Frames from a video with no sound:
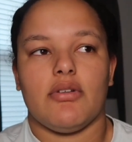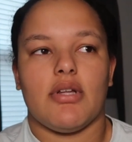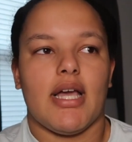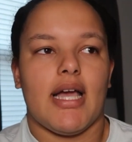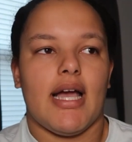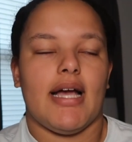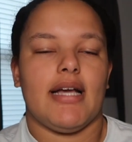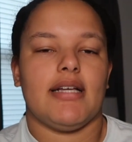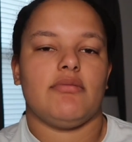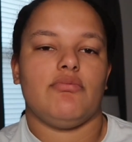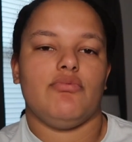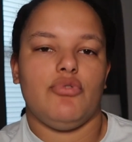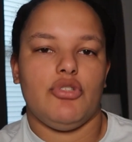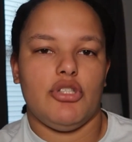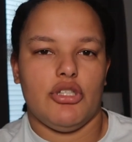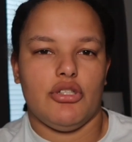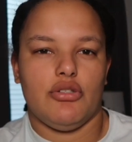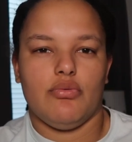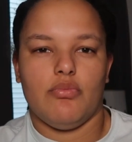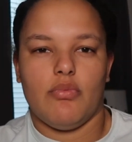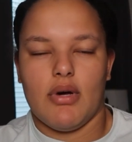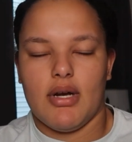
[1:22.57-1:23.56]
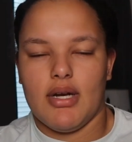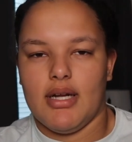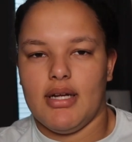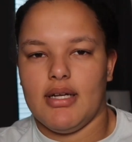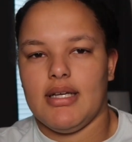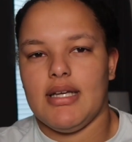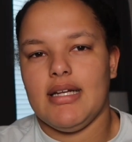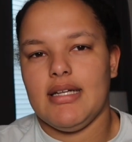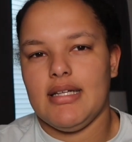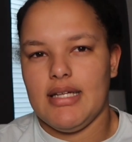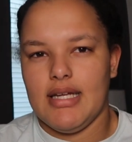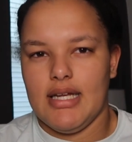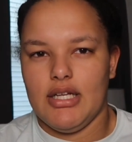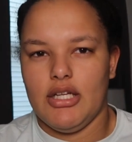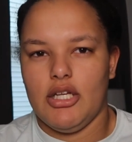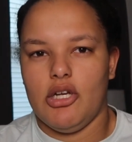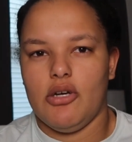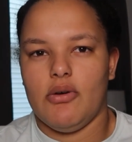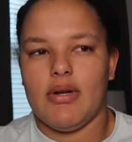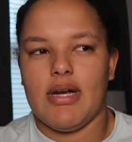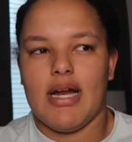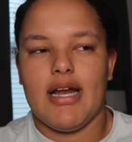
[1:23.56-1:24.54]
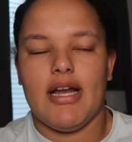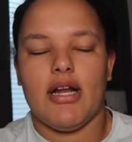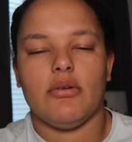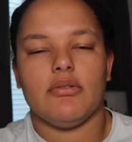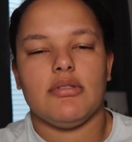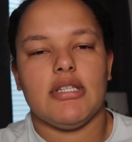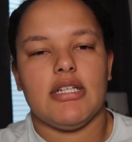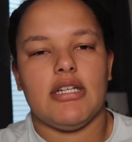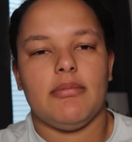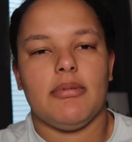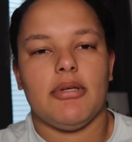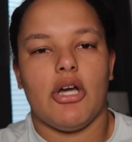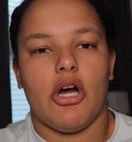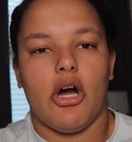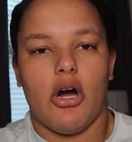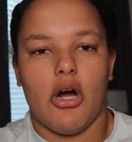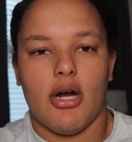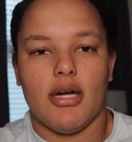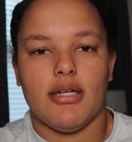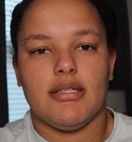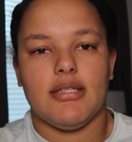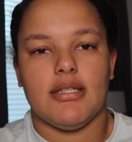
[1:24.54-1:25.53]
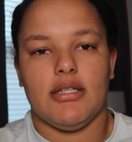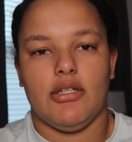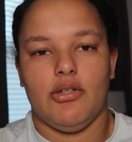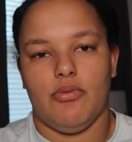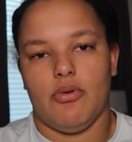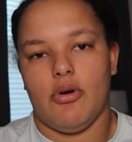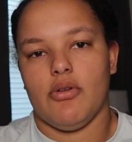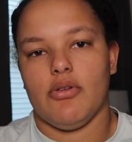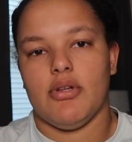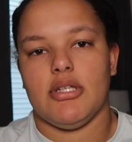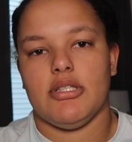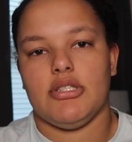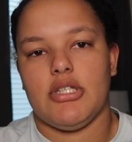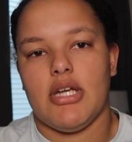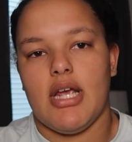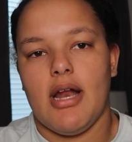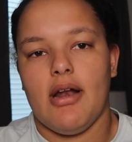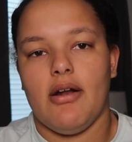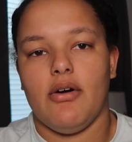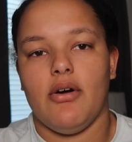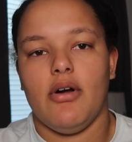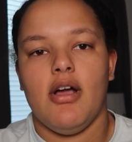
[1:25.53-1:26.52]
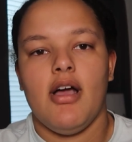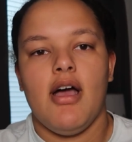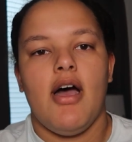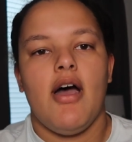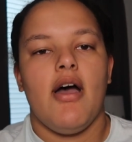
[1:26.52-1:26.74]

Like, I just want to continue, and I know it's going to be hard to grow this channel